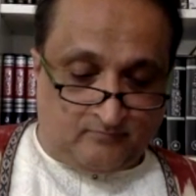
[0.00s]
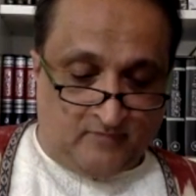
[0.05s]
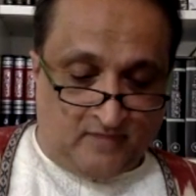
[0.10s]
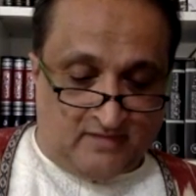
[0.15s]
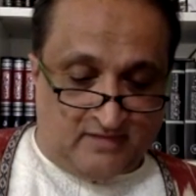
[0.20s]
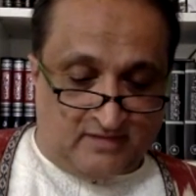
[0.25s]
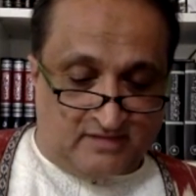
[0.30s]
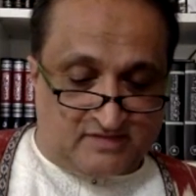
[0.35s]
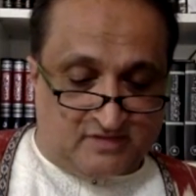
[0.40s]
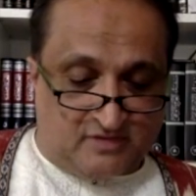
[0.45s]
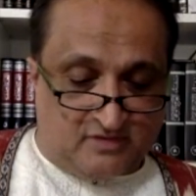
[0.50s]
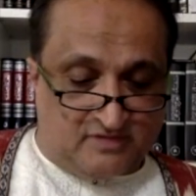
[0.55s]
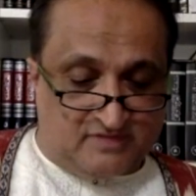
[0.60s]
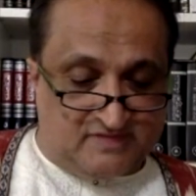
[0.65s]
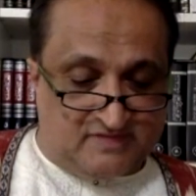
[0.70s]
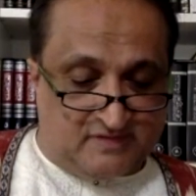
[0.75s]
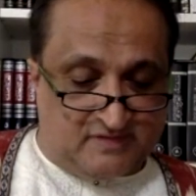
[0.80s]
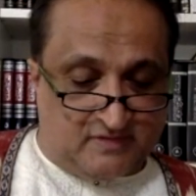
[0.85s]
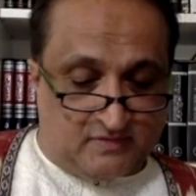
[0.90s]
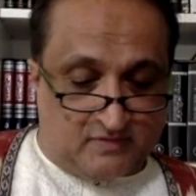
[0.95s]
There's
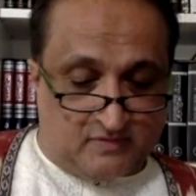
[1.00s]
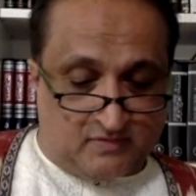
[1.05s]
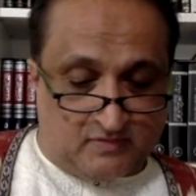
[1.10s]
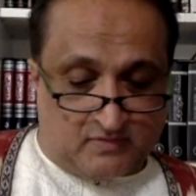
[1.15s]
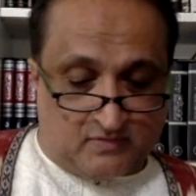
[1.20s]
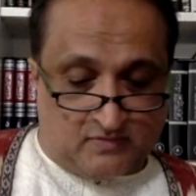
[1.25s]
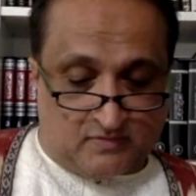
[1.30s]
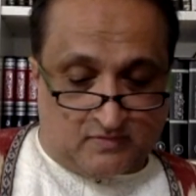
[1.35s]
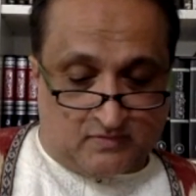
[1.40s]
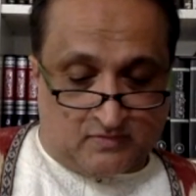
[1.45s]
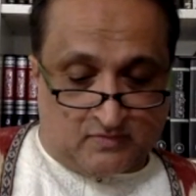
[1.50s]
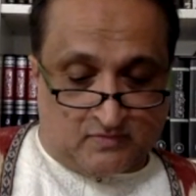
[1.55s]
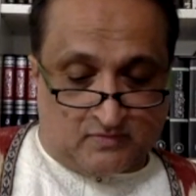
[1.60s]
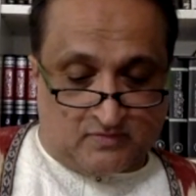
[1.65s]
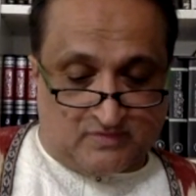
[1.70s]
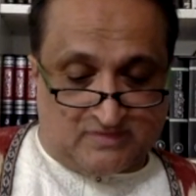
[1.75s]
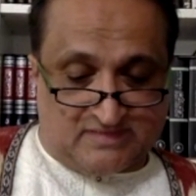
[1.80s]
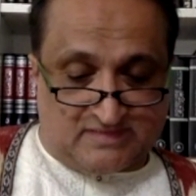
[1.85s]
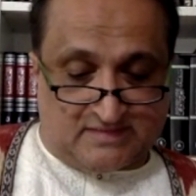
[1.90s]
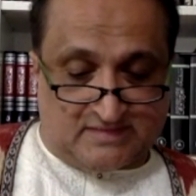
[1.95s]
also,
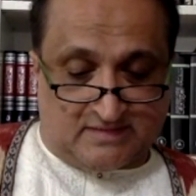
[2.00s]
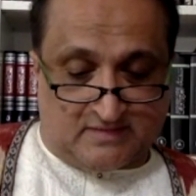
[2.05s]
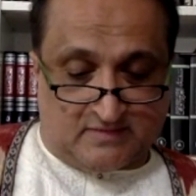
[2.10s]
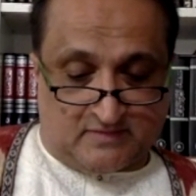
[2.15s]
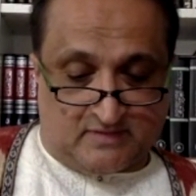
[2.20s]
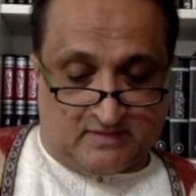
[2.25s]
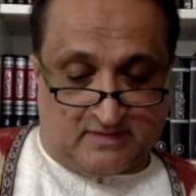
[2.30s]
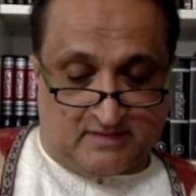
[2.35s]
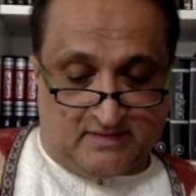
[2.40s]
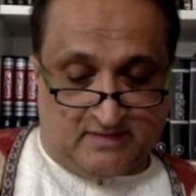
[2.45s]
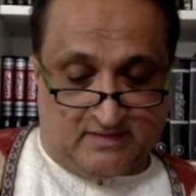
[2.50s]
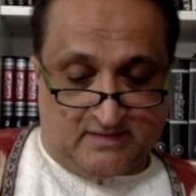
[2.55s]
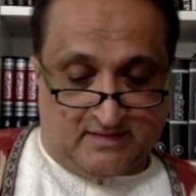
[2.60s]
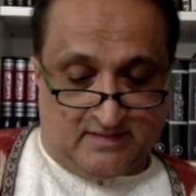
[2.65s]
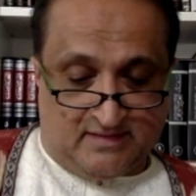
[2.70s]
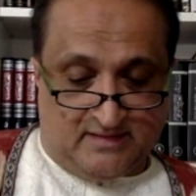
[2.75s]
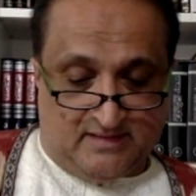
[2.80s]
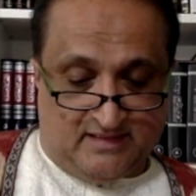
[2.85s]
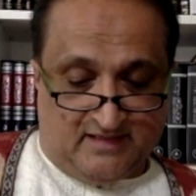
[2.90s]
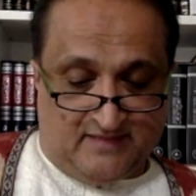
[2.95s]
what's another one?
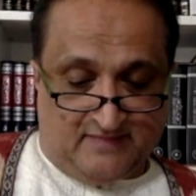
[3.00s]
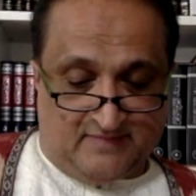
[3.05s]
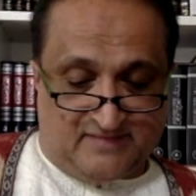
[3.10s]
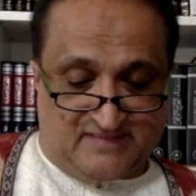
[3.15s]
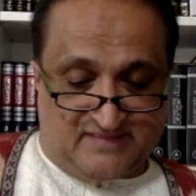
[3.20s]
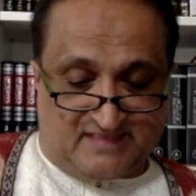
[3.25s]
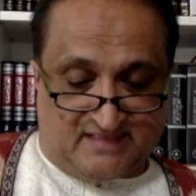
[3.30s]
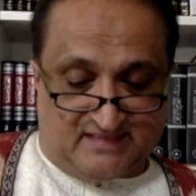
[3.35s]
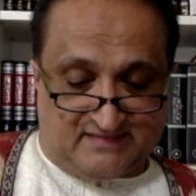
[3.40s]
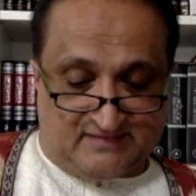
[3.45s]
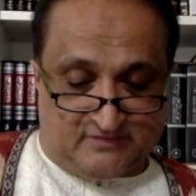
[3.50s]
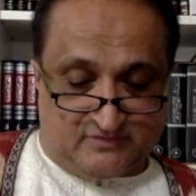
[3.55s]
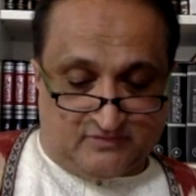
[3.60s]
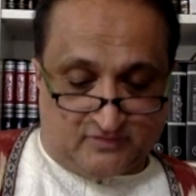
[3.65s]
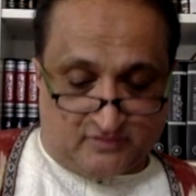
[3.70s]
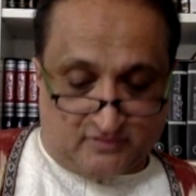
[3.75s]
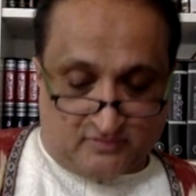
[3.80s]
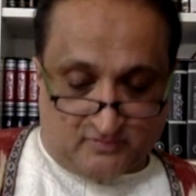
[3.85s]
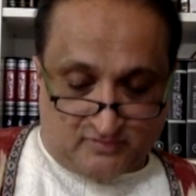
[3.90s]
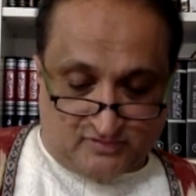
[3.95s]
In bisat nur
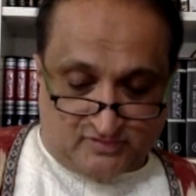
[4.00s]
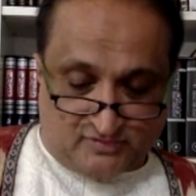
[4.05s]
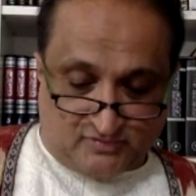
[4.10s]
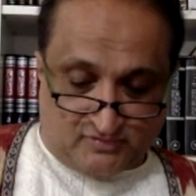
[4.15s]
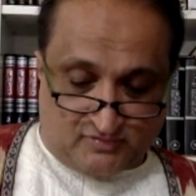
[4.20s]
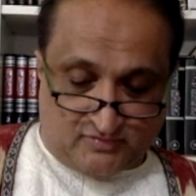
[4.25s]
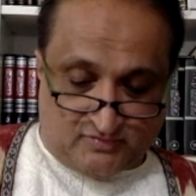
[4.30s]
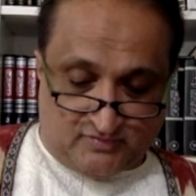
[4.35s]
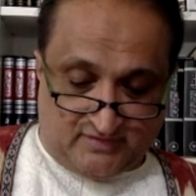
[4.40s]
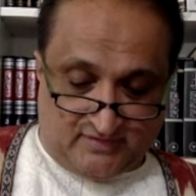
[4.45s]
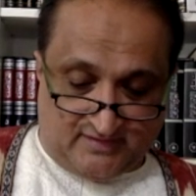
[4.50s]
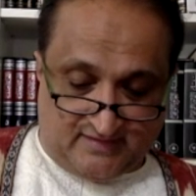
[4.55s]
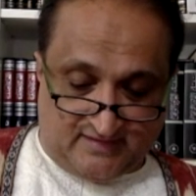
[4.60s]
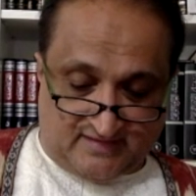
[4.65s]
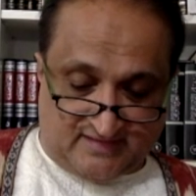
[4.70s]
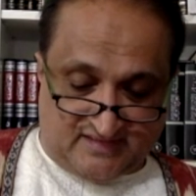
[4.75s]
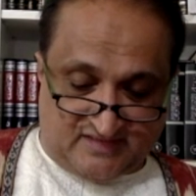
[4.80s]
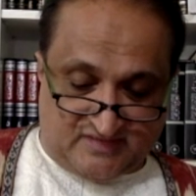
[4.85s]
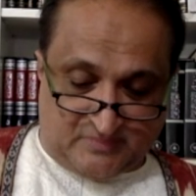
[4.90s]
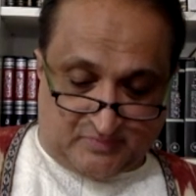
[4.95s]
al-wujud, the
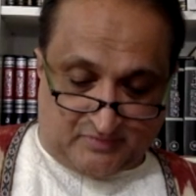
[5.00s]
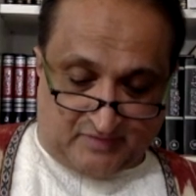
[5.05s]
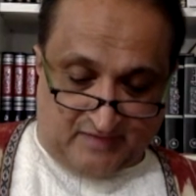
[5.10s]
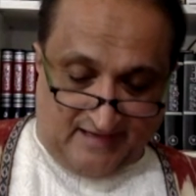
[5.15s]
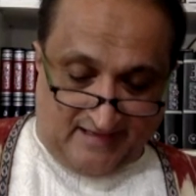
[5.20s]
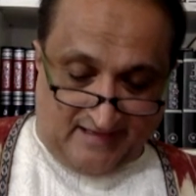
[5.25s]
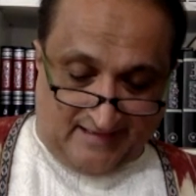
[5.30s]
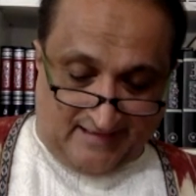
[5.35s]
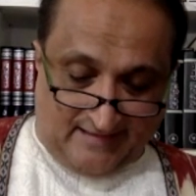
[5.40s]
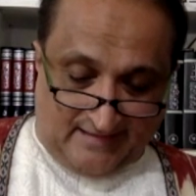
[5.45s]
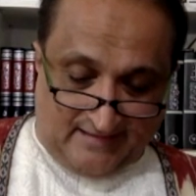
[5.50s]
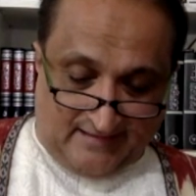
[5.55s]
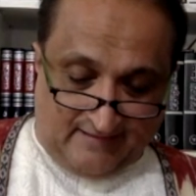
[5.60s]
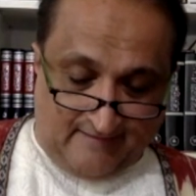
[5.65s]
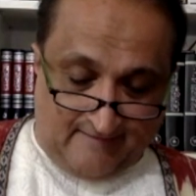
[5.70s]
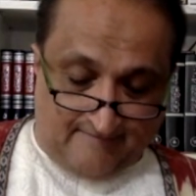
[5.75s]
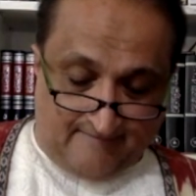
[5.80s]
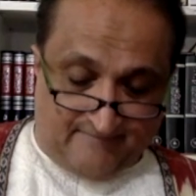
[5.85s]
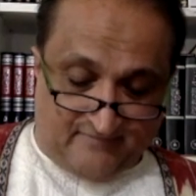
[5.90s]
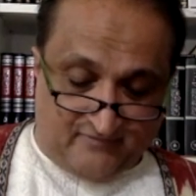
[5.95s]
spreading
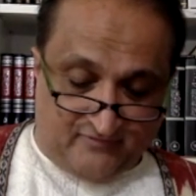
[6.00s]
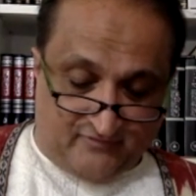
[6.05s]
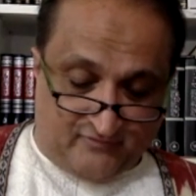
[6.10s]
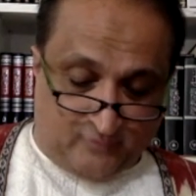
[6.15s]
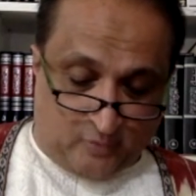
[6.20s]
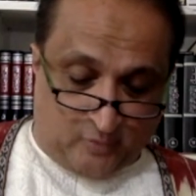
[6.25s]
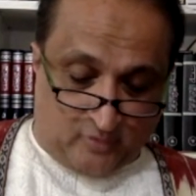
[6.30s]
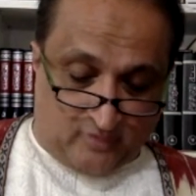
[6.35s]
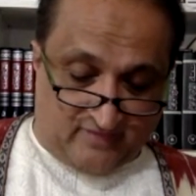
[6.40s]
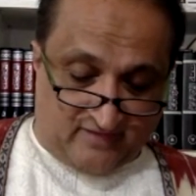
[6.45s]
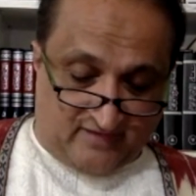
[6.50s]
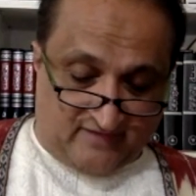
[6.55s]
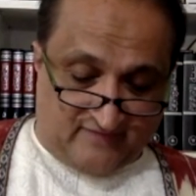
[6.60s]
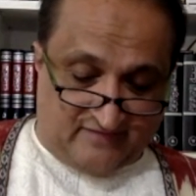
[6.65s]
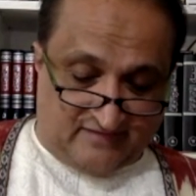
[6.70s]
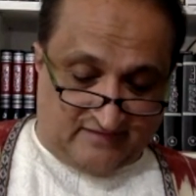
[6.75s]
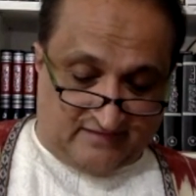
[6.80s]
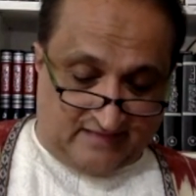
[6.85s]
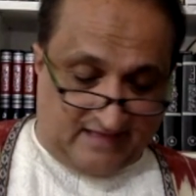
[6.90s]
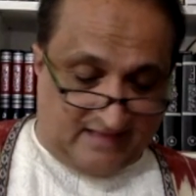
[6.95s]
forth of
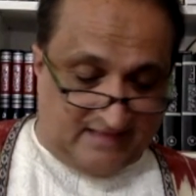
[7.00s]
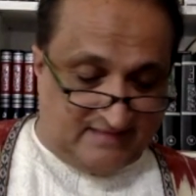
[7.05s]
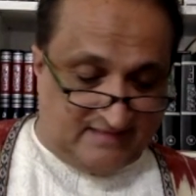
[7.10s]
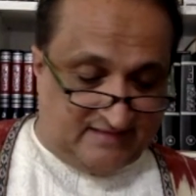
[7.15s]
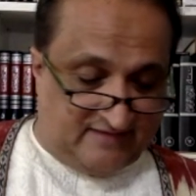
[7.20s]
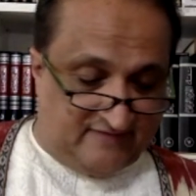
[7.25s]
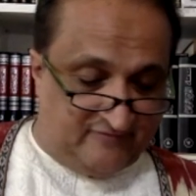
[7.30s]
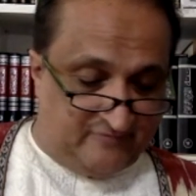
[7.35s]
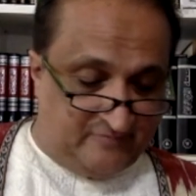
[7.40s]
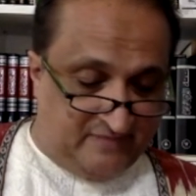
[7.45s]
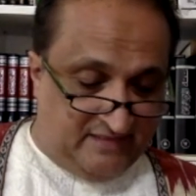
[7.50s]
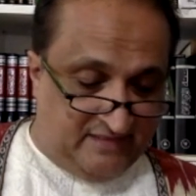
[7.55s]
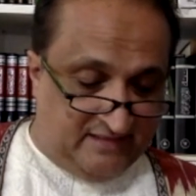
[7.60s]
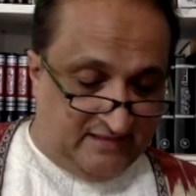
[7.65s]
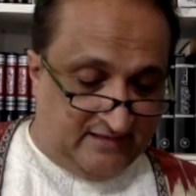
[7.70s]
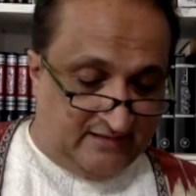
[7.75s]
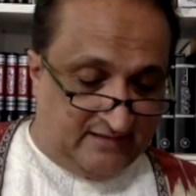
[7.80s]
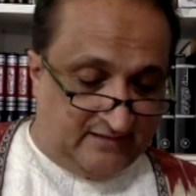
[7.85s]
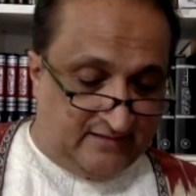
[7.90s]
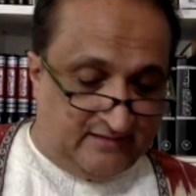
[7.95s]
the light of
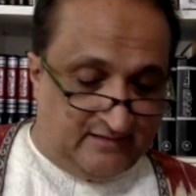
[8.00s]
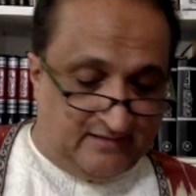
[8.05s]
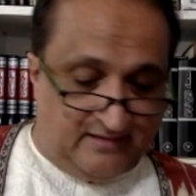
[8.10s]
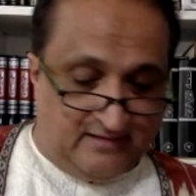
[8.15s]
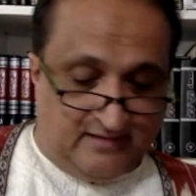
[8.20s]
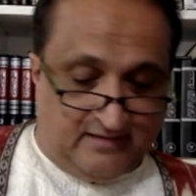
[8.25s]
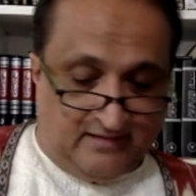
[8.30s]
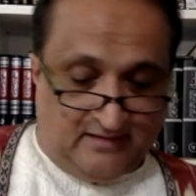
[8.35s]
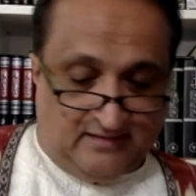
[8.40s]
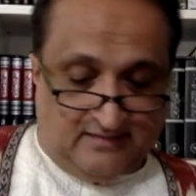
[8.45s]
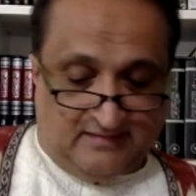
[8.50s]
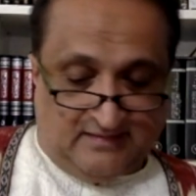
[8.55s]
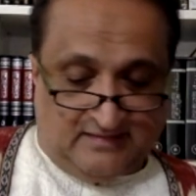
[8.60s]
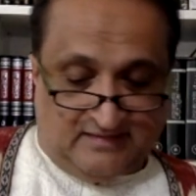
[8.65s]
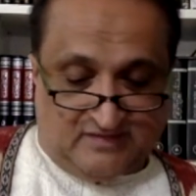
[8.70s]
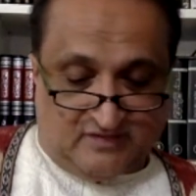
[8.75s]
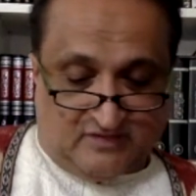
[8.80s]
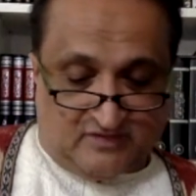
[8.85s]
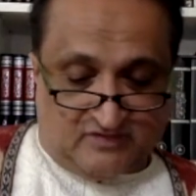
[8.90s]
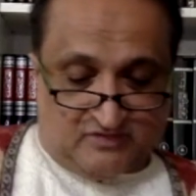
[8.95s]
being.
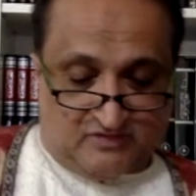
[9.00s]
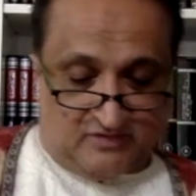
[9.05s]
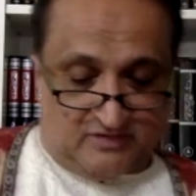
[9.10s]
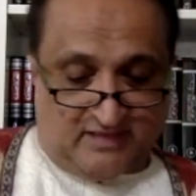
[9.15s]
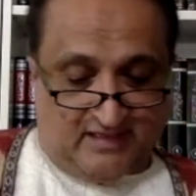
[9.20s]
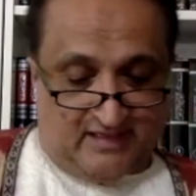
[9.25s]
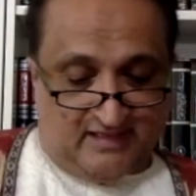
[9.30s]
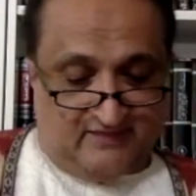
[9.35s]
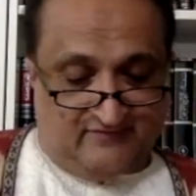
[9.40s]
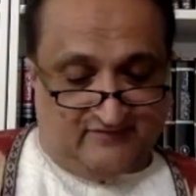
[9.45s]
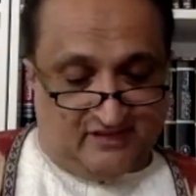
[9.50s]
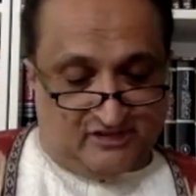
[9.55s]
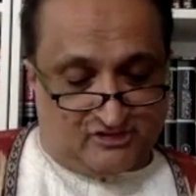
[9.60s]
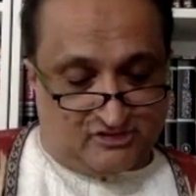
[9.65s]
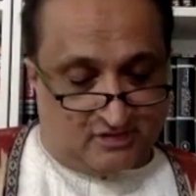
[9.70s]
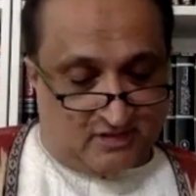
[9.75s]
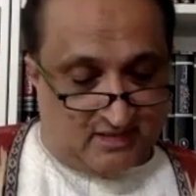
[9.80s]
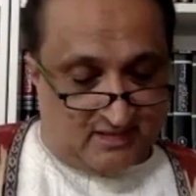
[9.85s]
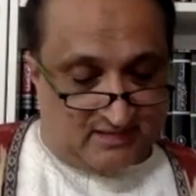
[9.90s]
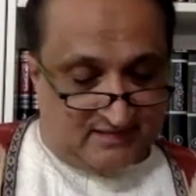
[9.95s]
That's also a kind of
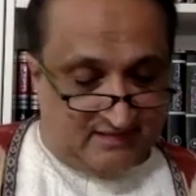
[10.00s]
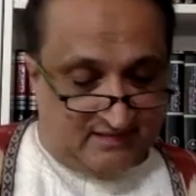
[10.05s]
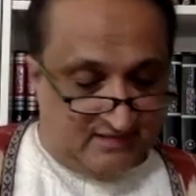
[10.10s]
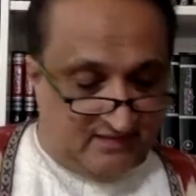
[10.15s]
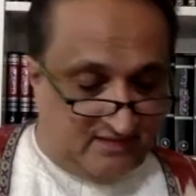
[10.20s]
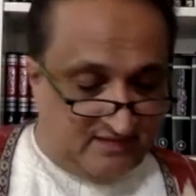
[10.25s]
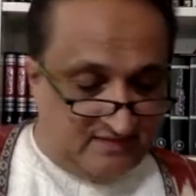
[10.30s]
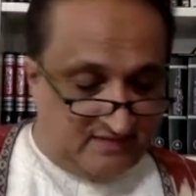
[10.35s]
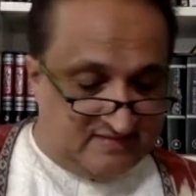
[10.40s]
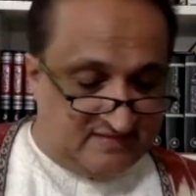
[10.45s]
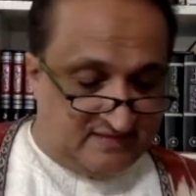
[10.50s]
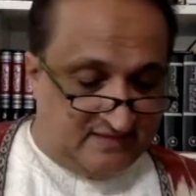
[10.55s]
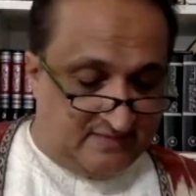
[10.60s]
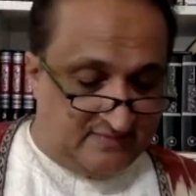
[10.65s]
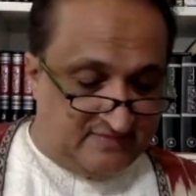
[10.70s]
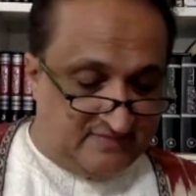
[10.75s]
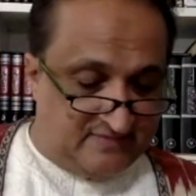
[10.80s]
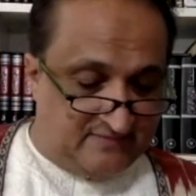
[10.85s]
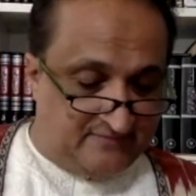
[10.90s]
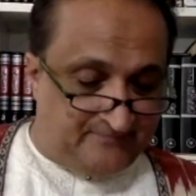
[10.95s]
ishraqi
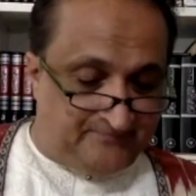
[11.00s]
concept.